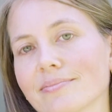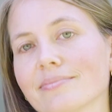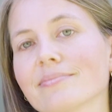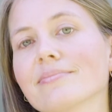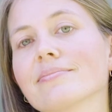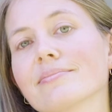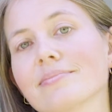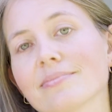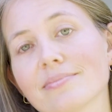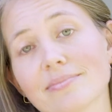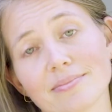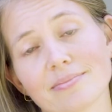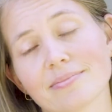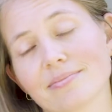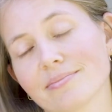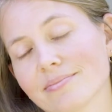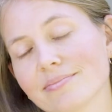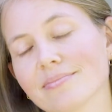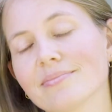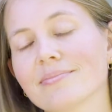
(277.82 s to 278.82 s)

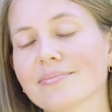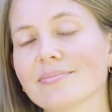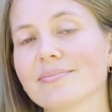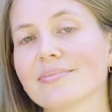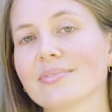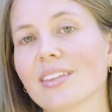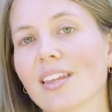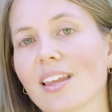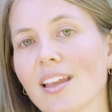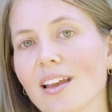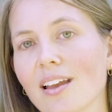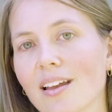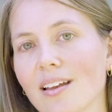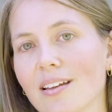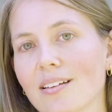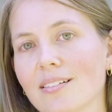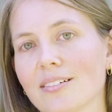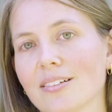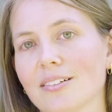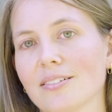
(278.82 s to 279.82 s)

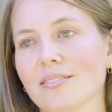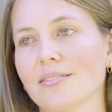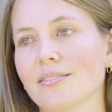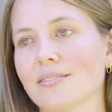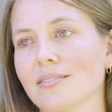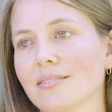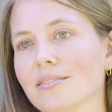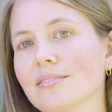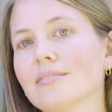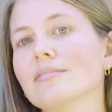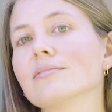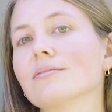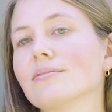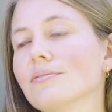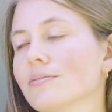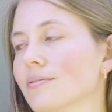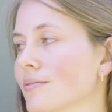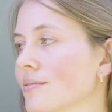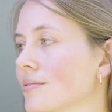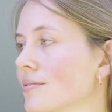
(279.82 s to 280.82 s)

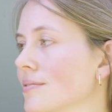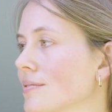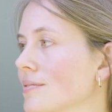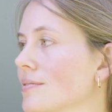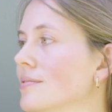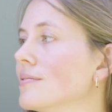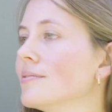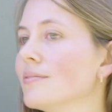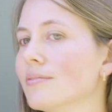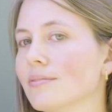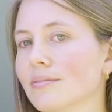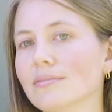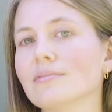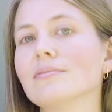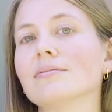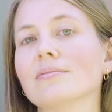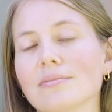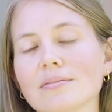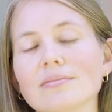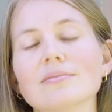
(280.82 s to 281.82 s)

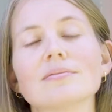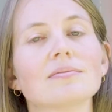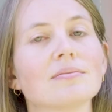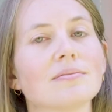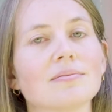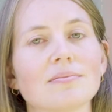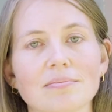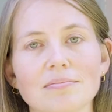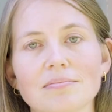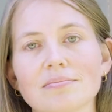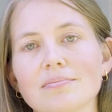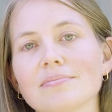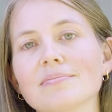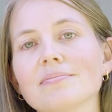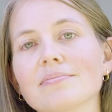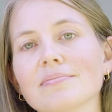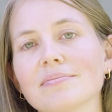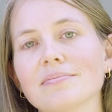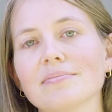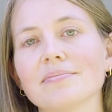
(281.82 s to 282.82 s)

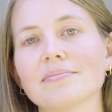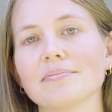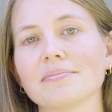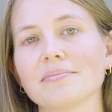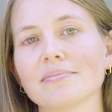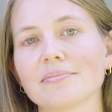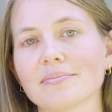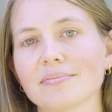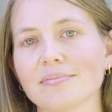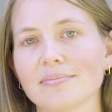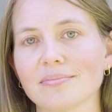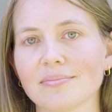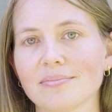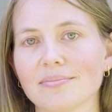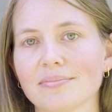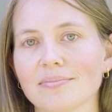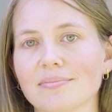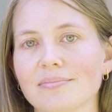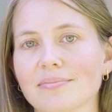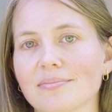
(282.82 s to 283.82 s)
This person isn't speaking.